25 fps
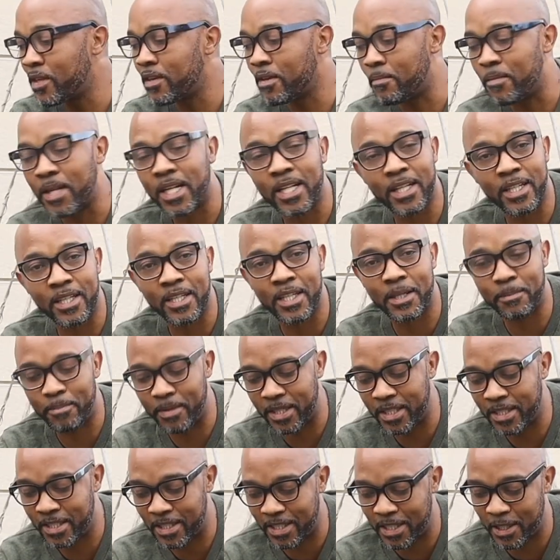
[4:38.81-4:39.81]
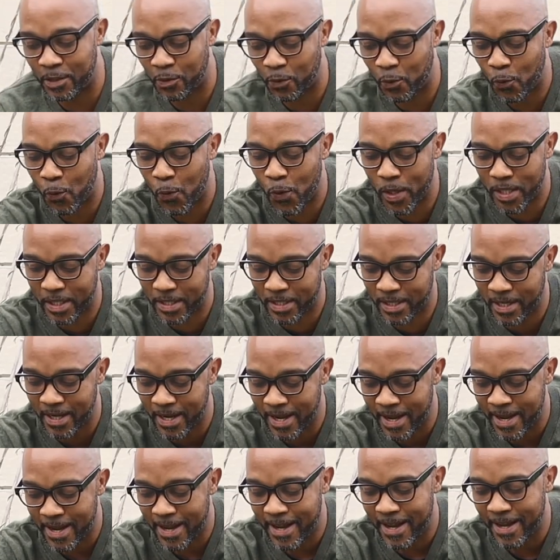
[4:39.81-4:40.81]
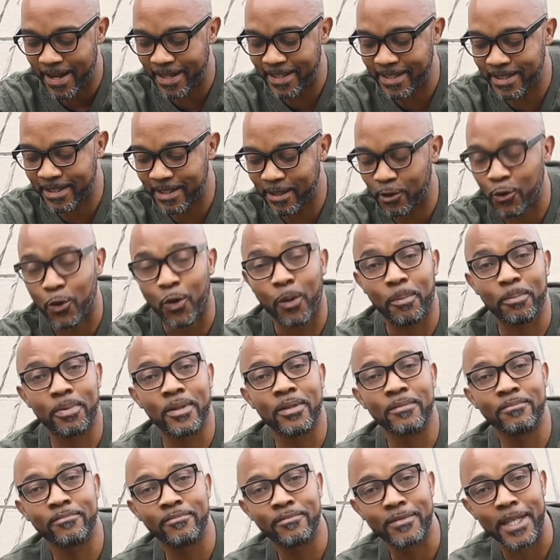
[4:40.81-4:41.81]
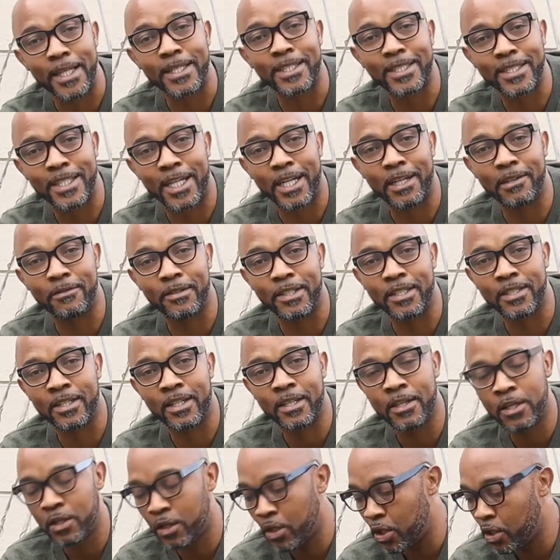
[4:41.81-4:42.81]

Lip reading: immediately replace it with a crop that is relevant